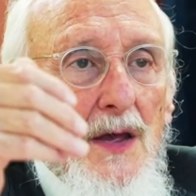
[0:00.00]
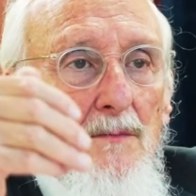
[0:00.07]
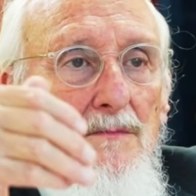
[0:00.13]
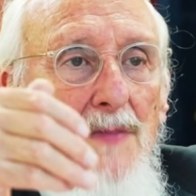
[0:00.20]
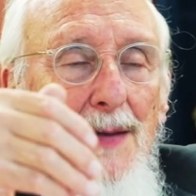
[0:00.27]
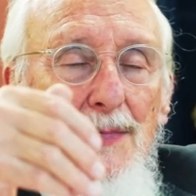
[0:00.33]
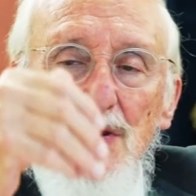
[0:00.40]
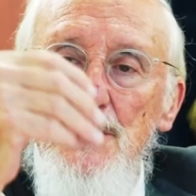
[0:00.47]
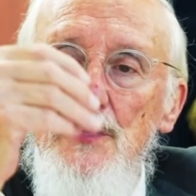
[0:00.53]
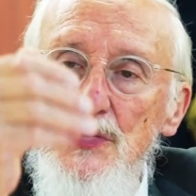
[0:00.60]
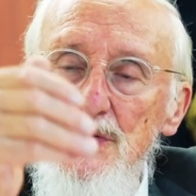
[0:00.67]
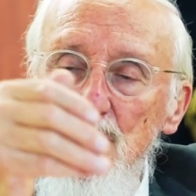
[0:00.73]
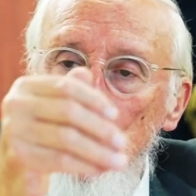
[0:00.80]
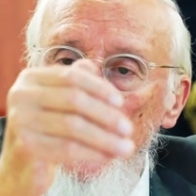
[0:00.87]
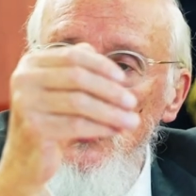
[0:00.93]
maybe the
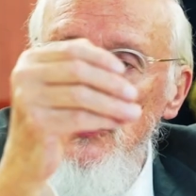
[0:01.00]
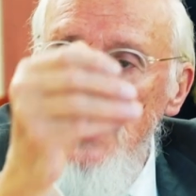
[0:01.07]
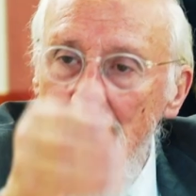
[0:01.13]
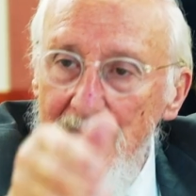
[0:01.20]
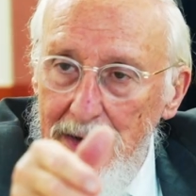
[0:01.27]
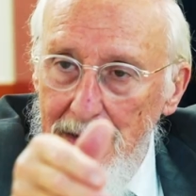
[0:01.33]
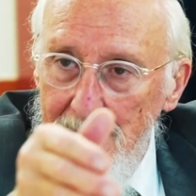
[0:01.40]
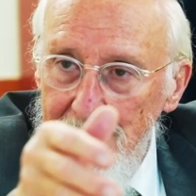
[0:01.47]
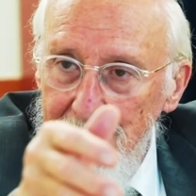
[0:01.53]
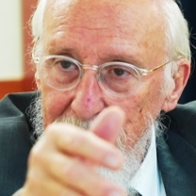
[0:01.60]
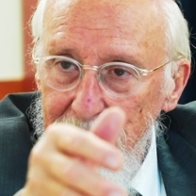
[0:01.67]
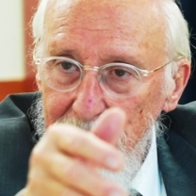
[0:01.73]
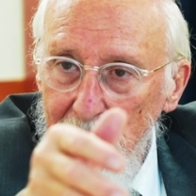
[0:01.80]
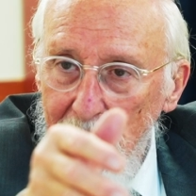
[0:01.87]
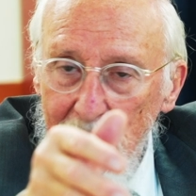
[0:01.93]
person won't take it.
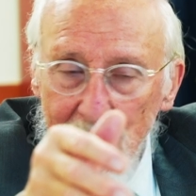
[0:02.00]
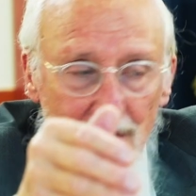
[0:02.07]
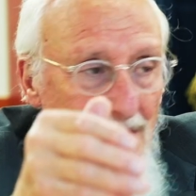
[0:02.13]
If he